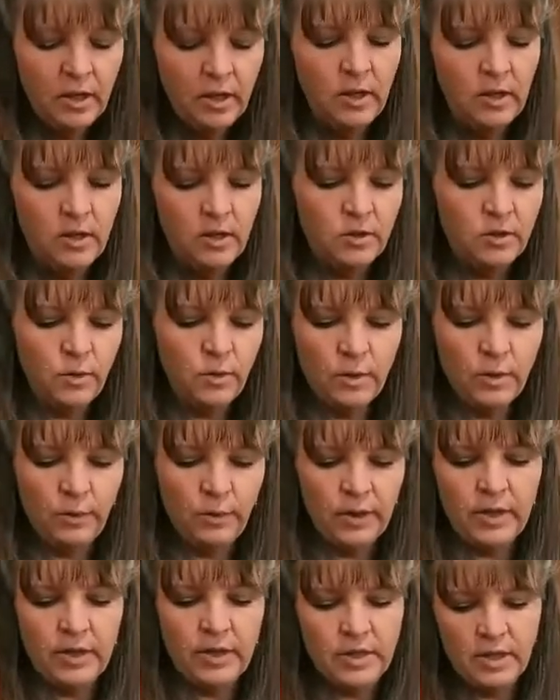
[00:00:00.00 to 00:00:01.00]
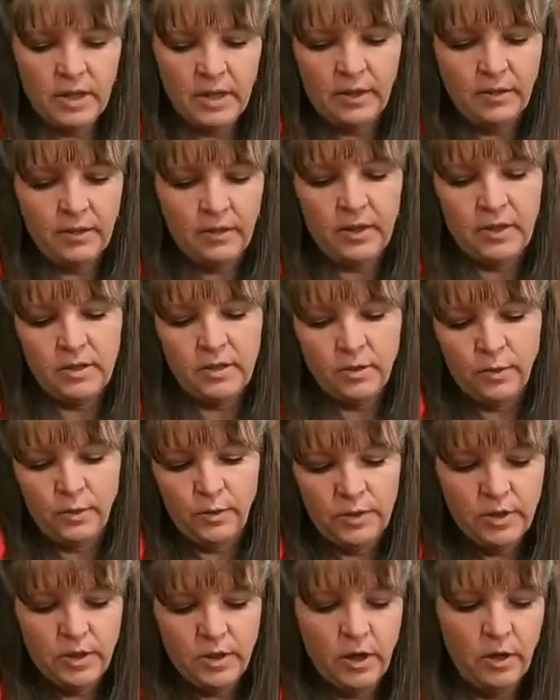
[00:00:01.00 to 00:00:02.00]
I just want to work it together into
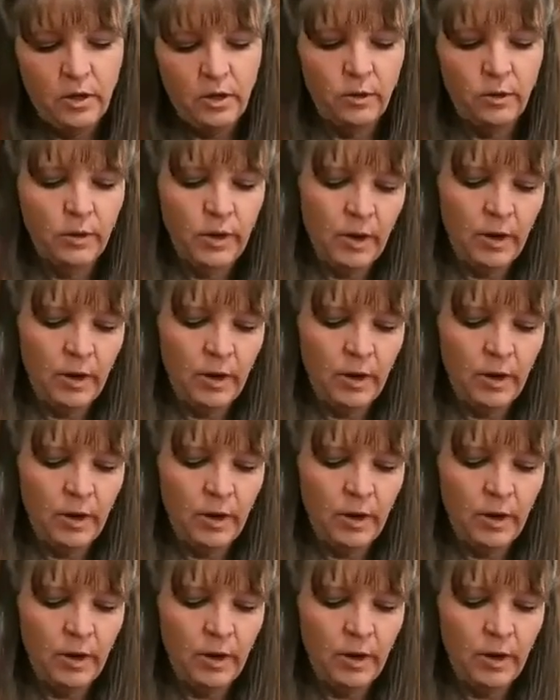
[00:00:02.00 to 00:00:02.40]
a dough.